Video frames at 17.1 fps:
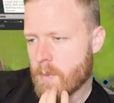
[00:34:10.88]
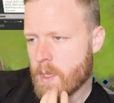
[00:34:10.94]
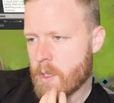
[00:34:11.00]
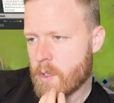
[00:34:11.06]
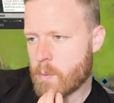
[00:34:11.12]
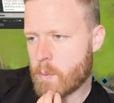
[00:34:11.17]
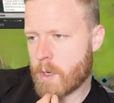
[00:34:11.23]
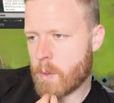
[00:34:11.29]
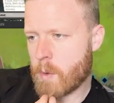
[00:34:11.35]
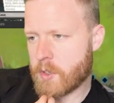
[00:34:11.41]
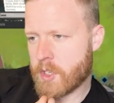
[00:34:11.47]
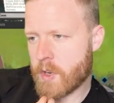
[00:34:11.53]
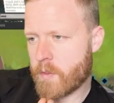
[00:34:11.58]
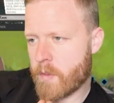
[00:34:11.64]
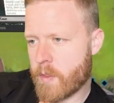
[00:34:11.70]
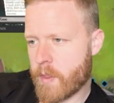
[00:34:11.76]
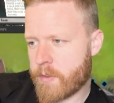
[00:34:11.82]
So we gotta watch
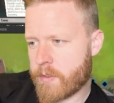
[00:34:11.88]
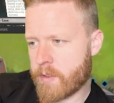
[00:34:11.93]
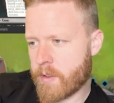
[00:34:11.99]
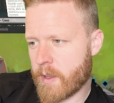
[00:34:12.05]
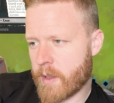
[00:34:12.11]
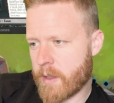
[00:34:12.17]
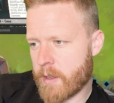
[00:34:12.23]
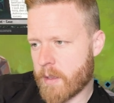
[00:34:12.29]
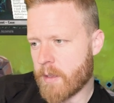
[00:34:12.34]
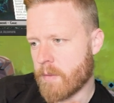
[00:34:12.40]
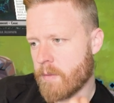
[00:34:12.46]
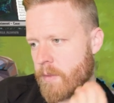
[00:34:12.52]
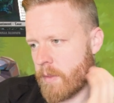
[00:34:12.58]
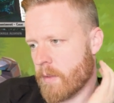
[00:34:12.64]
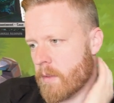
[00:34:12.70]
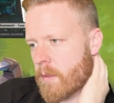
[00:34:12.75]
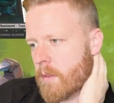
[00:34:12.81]
out for this
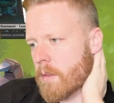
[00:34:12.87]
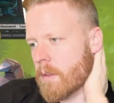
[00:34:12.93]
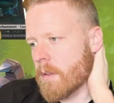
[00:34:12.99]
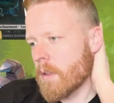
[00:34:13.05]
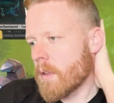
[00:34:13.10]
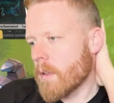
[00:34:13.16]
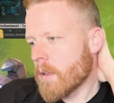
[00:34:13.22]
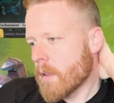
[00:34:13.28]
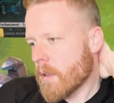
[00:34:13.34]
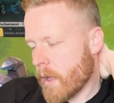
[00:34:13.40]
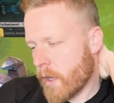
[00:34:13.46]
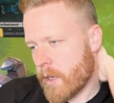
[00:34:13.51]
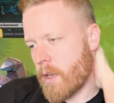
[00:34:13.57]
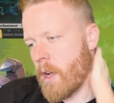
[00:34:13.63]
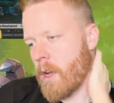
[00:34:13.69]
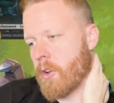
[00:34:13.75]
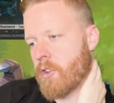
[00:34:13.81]

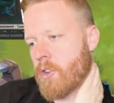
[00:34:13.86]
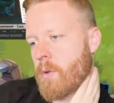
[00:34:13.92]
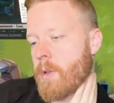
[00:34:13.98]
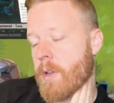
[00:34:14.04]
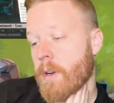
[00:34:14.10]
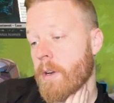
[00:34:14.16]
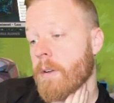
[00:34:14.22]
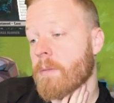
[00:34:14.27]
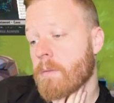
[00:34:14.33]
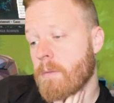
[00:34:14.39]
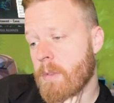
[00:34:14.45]
Iganjo here.